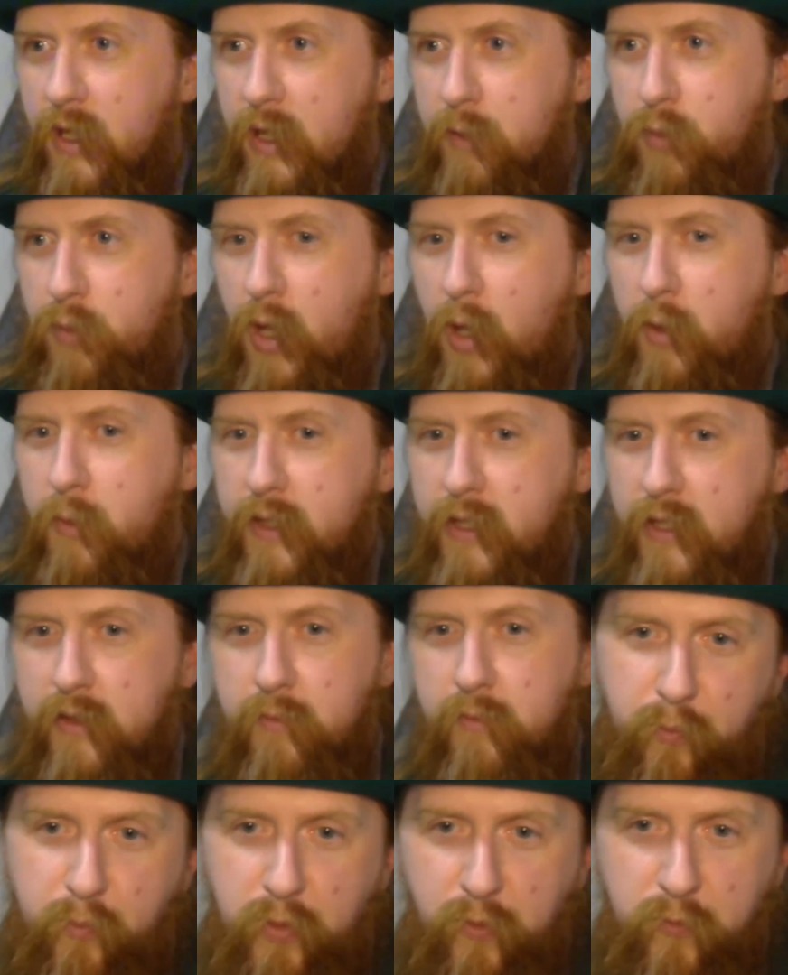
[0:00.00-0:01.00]
it probably
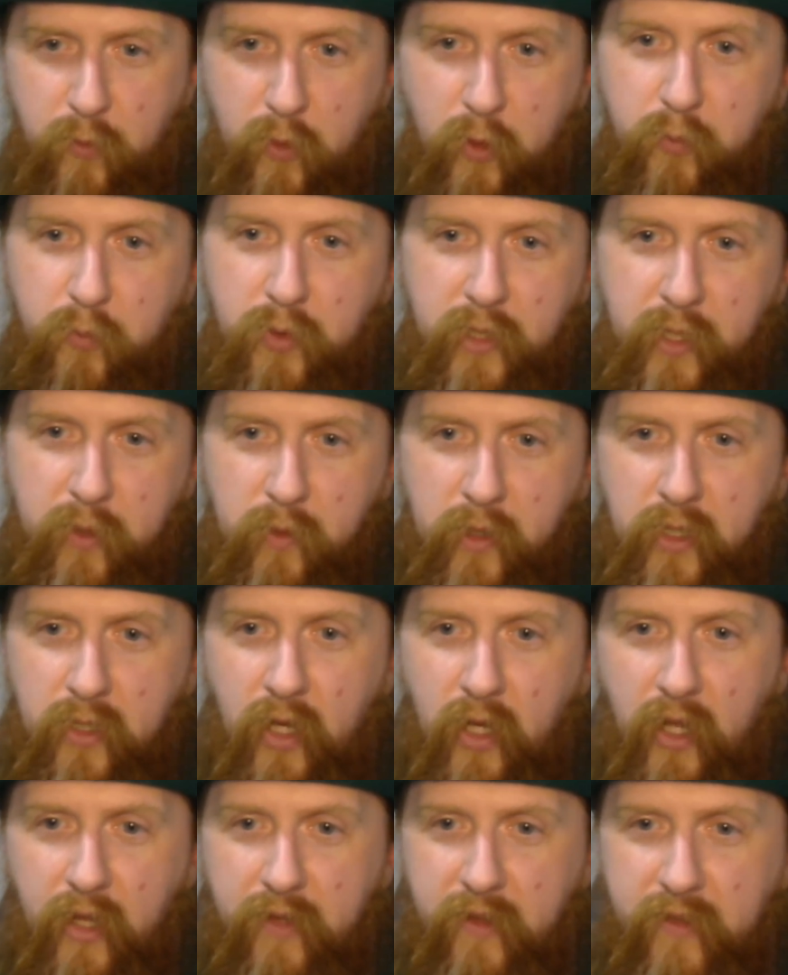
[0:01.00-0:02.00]
can perform pretty well
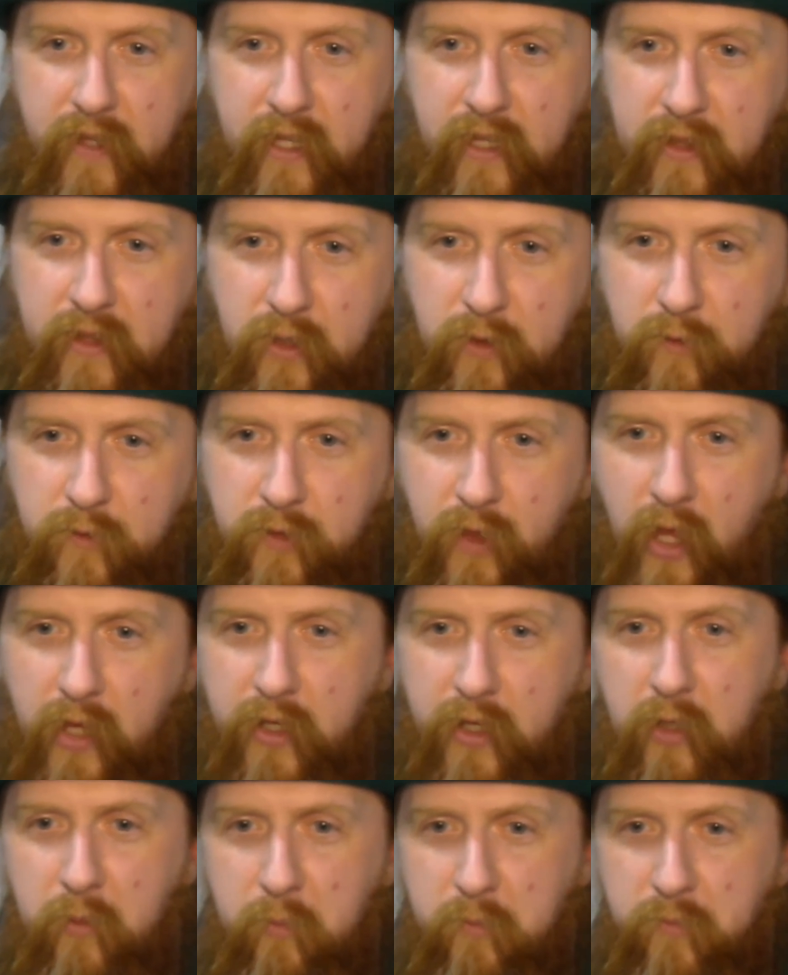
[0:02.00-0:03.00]
on the thing that you've thought
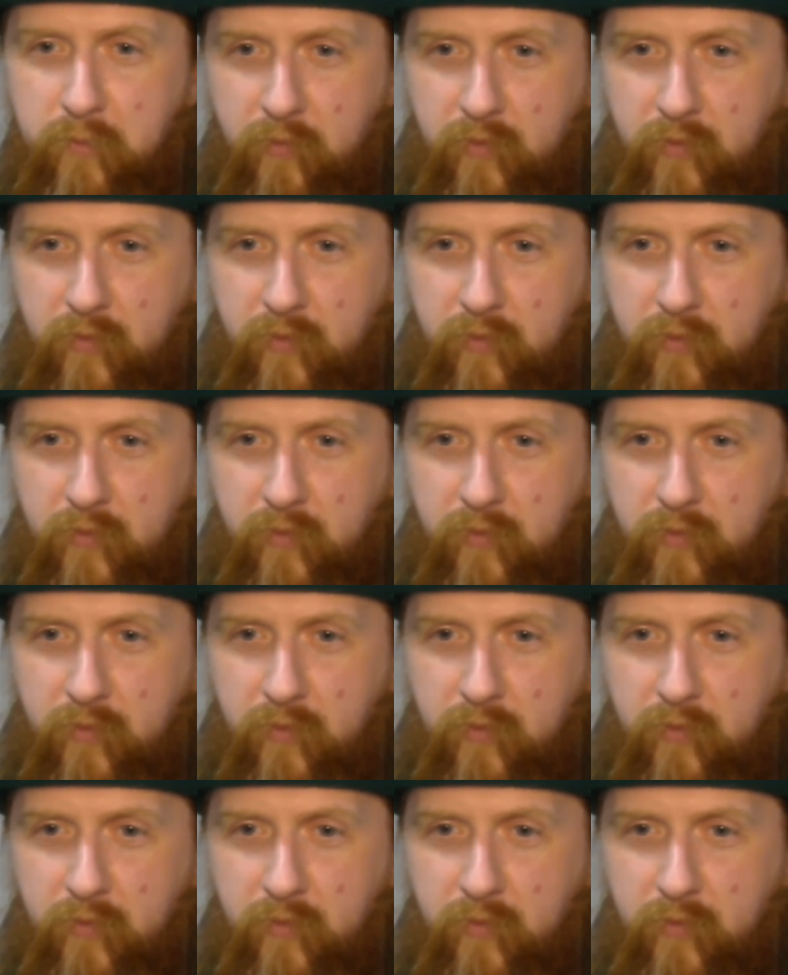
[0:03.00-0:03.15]
up.